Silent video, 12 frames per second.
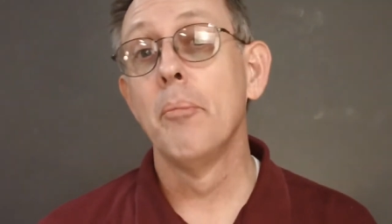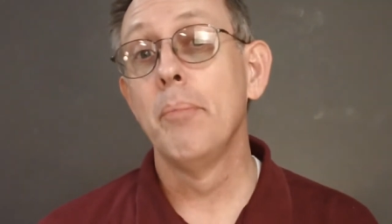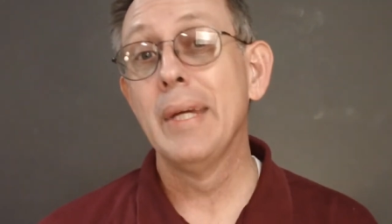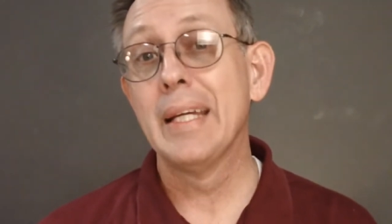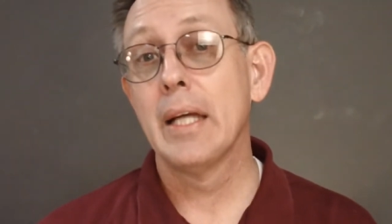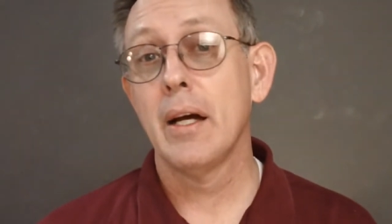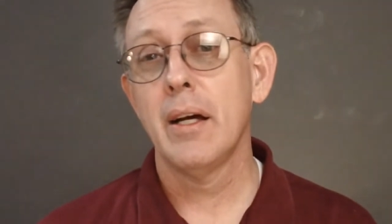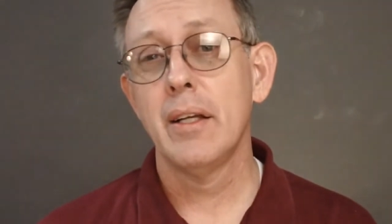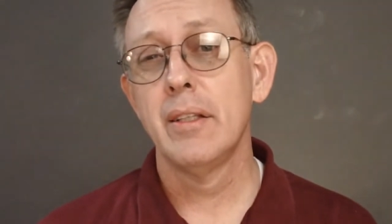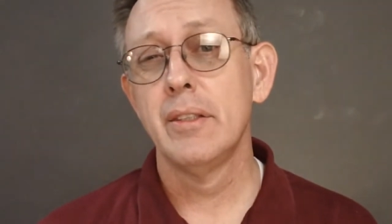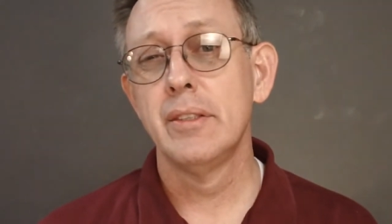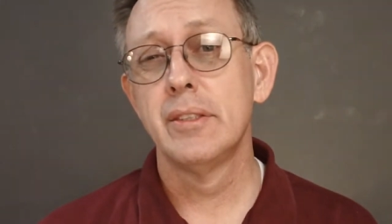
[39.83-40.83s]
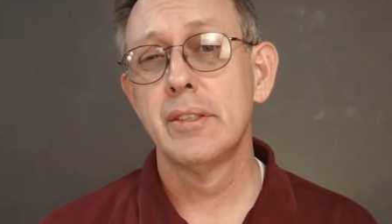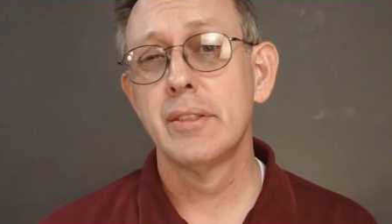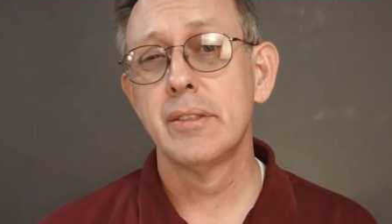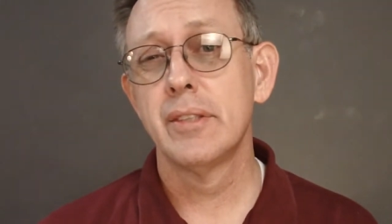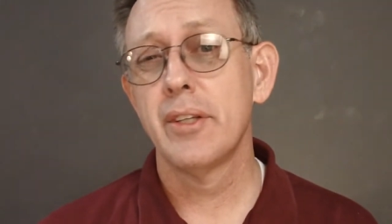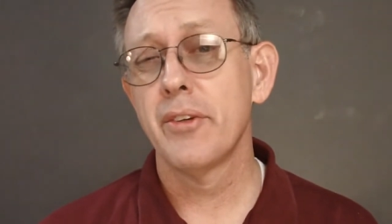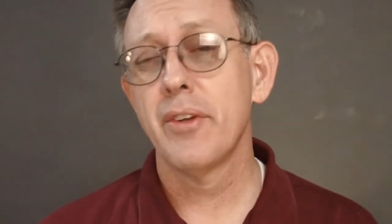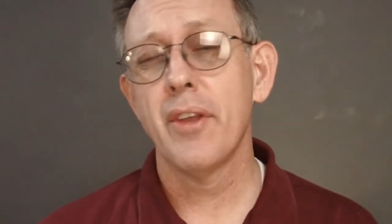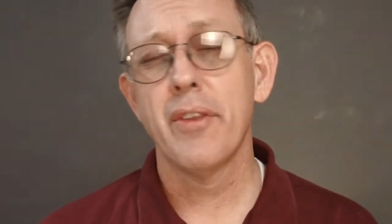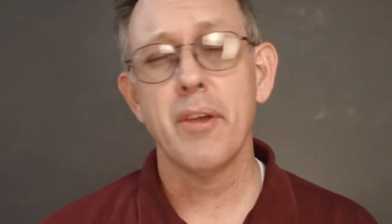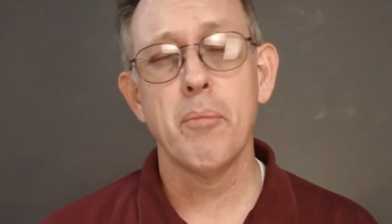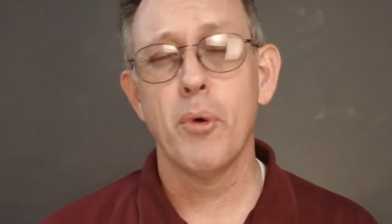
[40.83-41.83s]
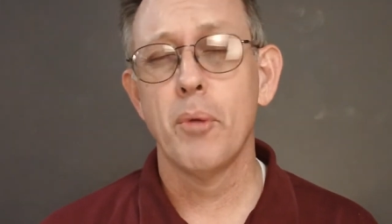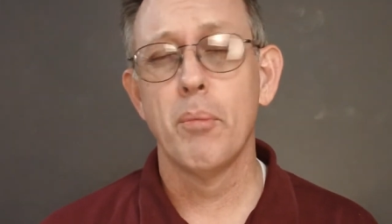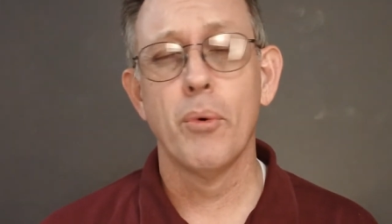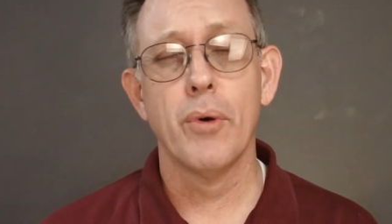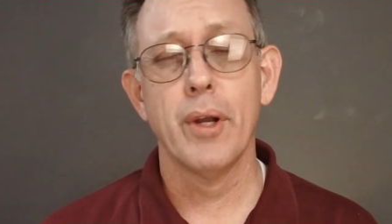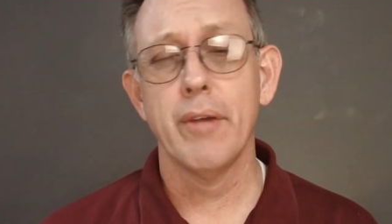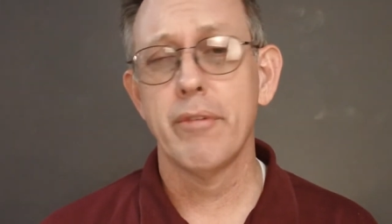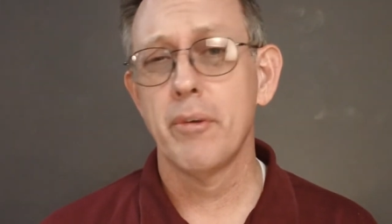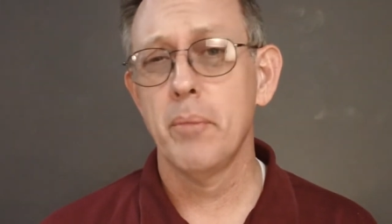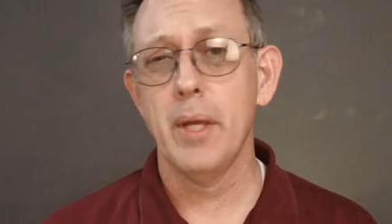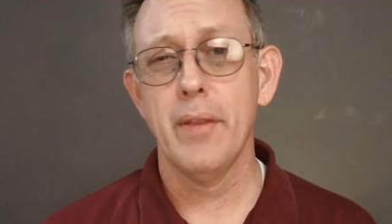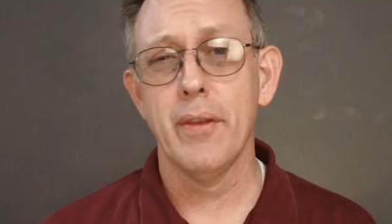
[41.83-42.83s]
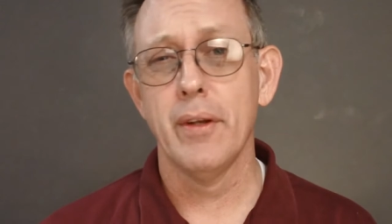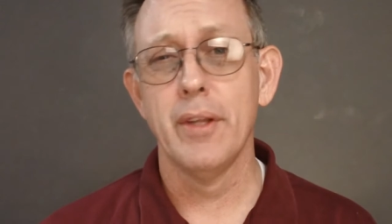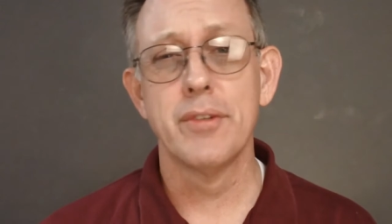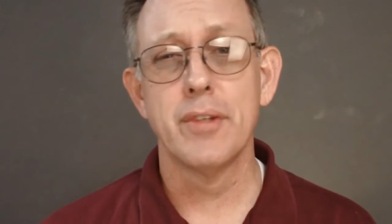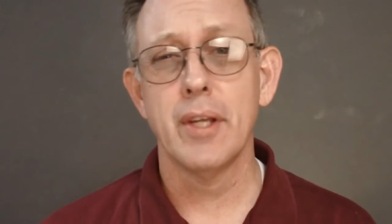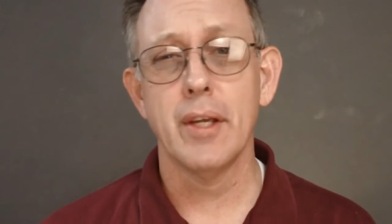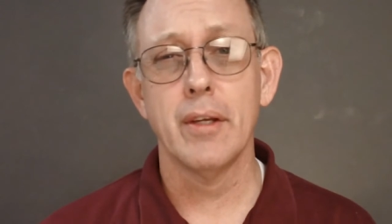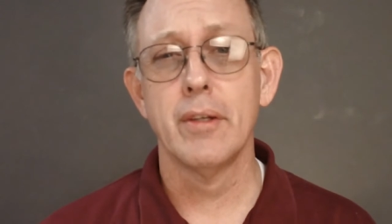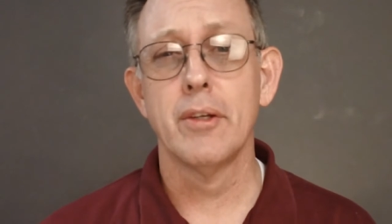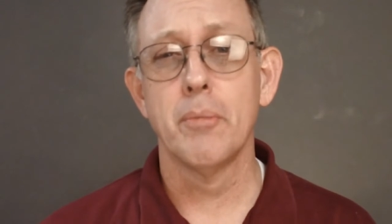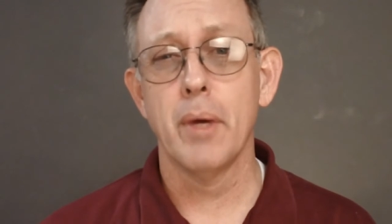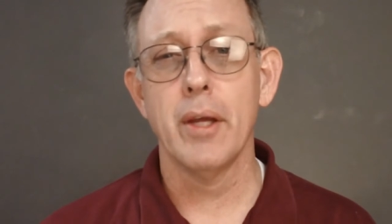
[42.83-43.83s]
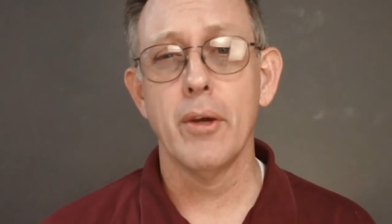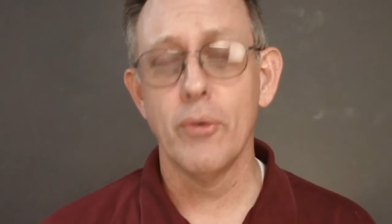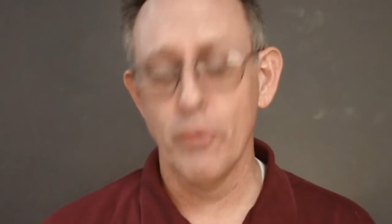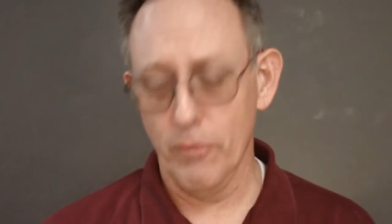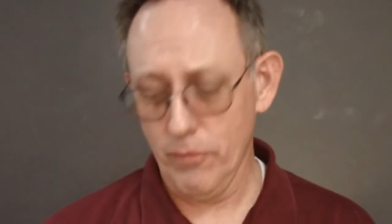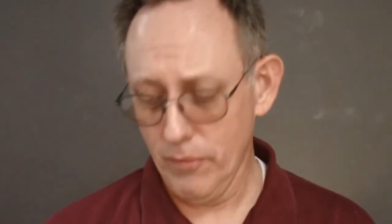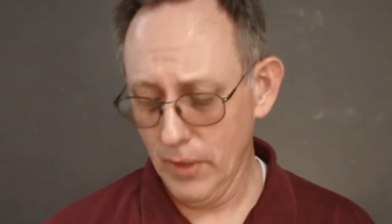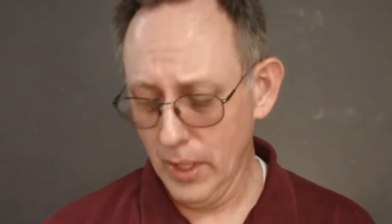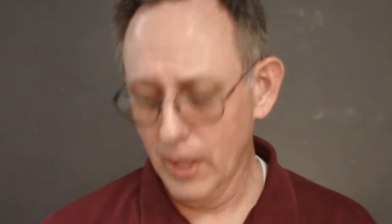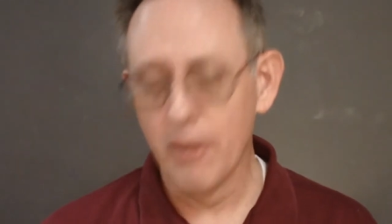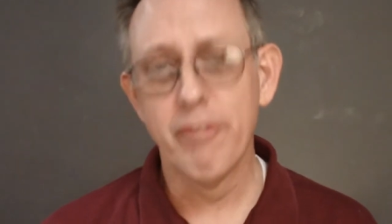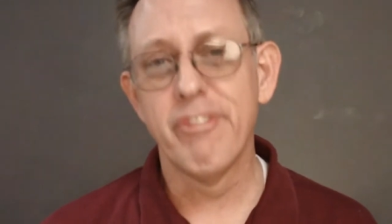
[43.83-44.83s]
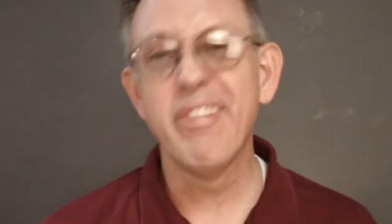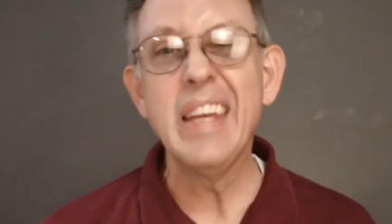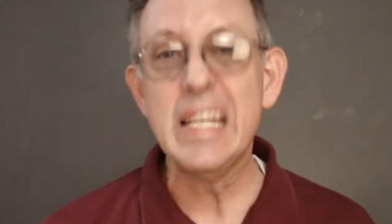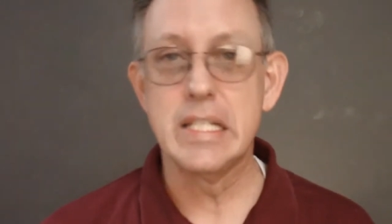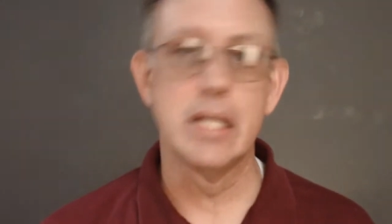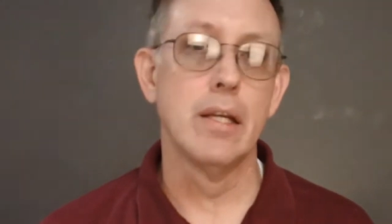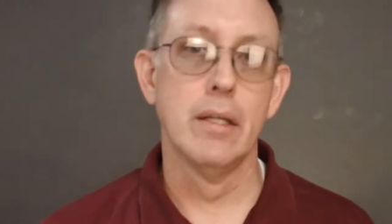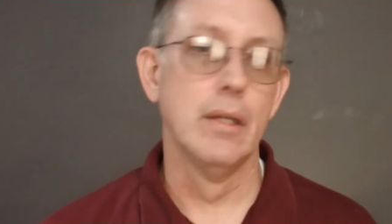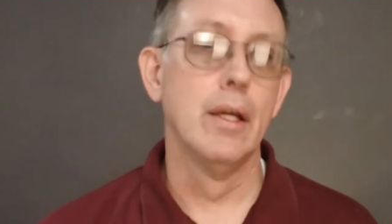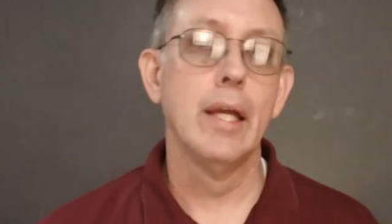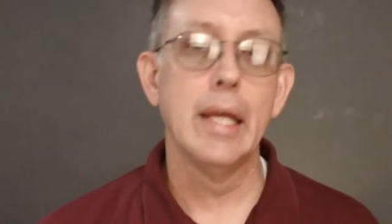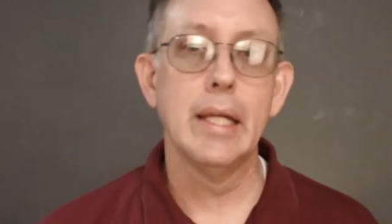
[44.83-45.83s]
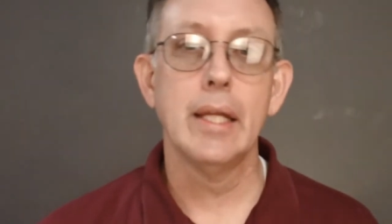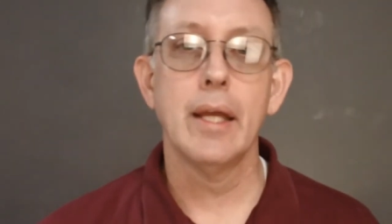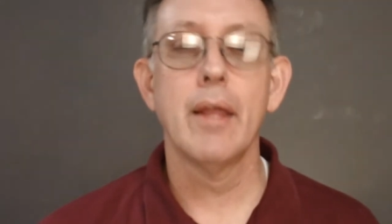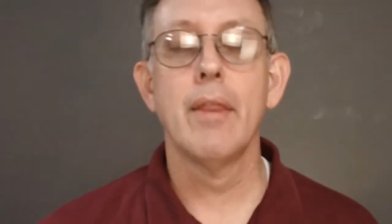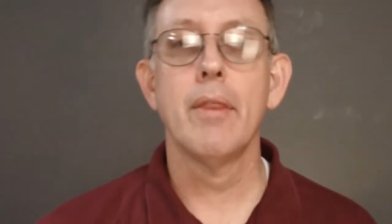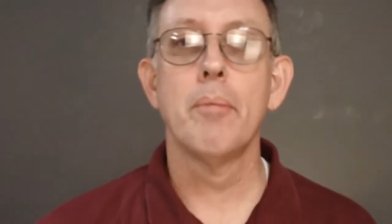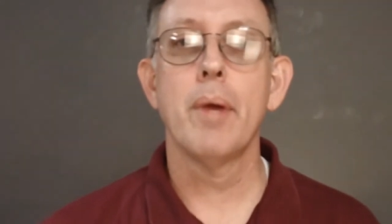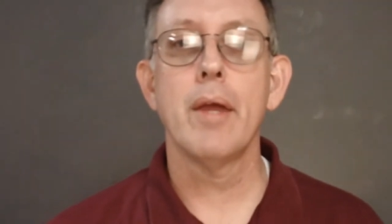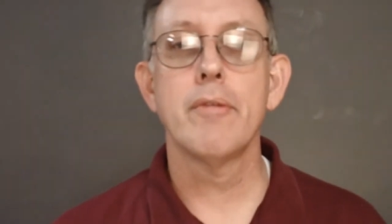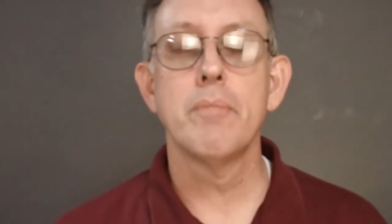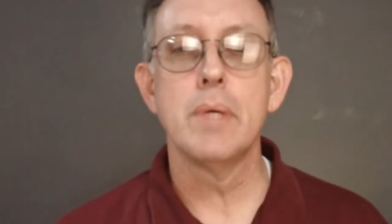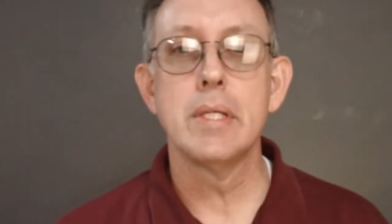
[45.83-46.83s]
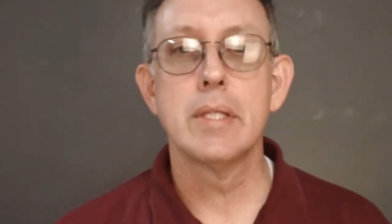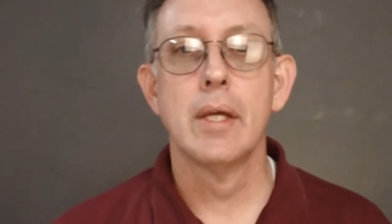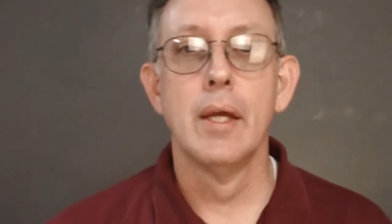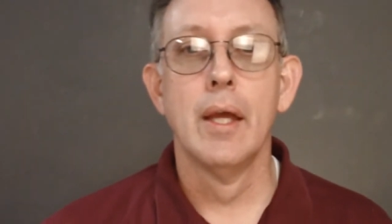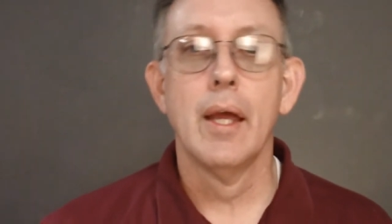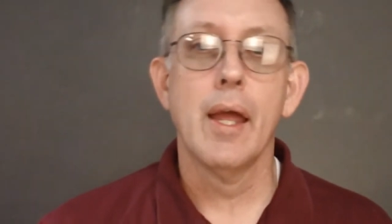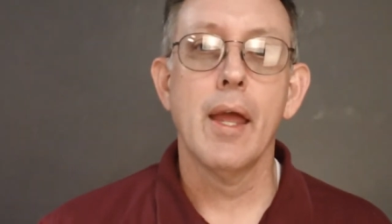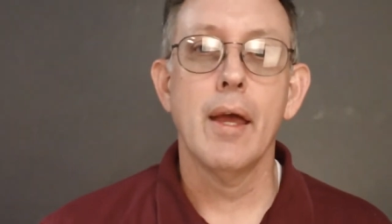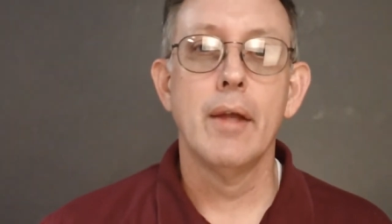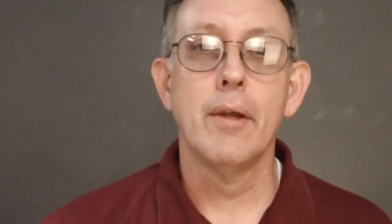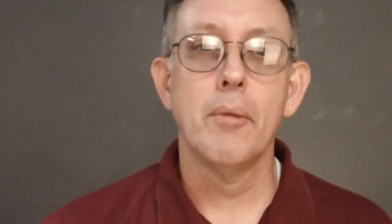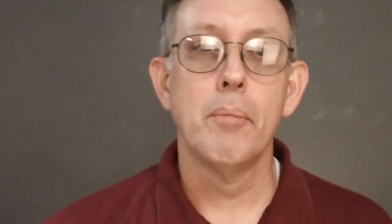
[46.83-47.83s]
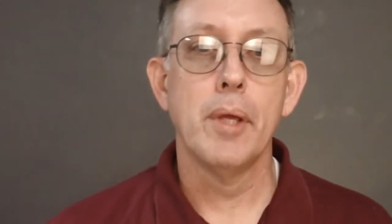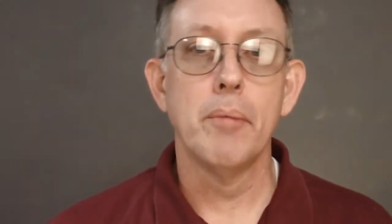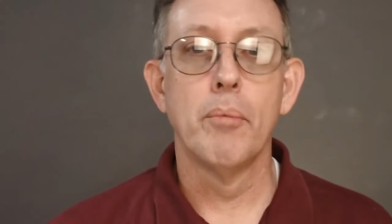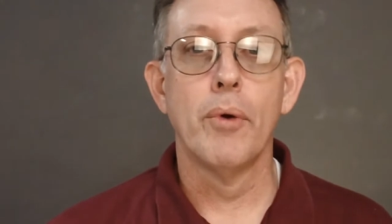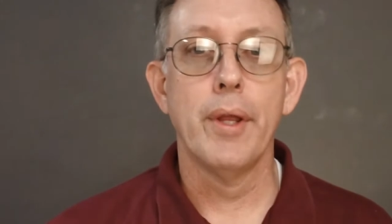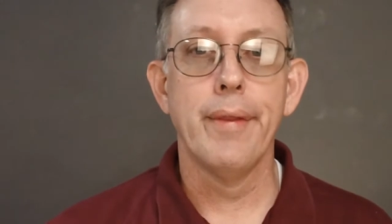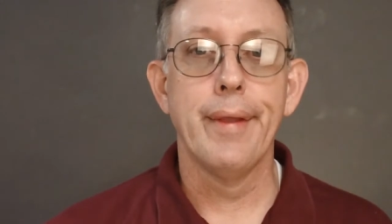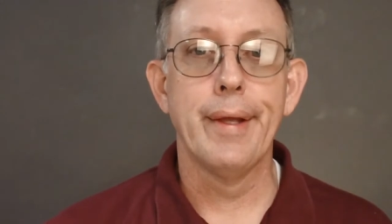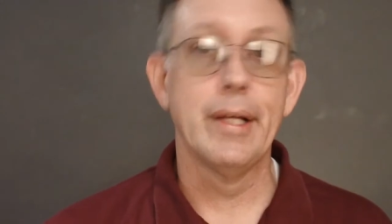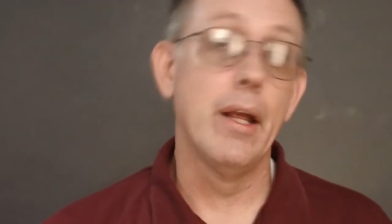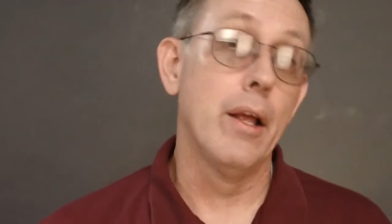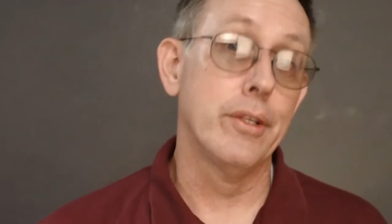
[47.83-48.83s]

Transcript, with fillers: because there's nothing more boring for me than listening to my own feet hitting the pavement and me breathing.